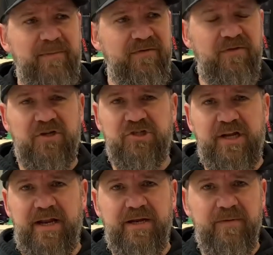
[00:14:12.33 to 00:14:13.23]
it, full of
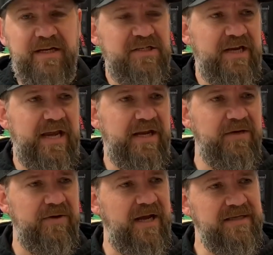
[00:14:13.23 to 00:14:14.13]
shit anyways, and you can't
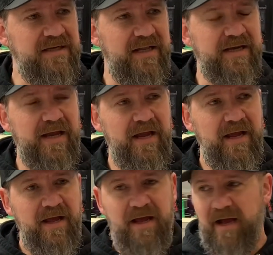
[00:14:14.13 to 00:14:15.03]
utilize it? Like,
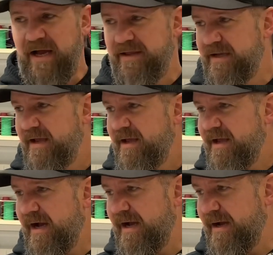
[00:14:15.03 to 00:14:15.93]

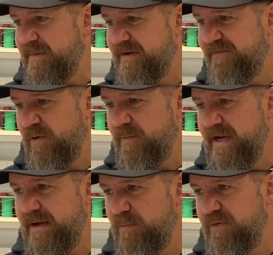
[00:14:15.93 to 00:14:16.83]
I mean, for
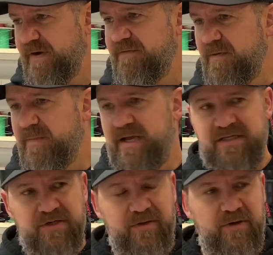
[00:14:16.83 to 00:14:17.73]
me, moving from
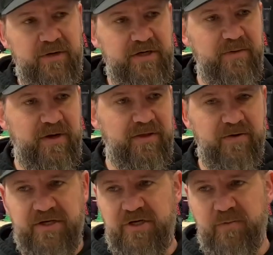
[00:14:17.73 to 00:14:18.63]
this to a 32 by
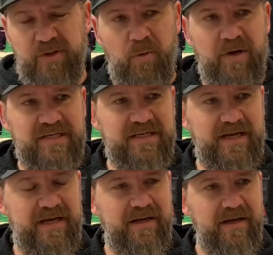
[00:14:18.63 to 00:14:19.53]
32 with a hoist in
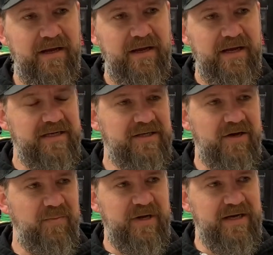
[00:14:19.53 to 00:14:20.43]
it is
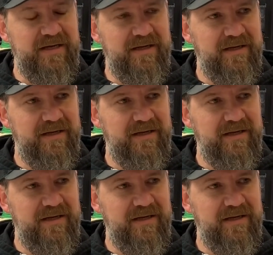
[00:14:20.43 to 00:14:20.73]
going to be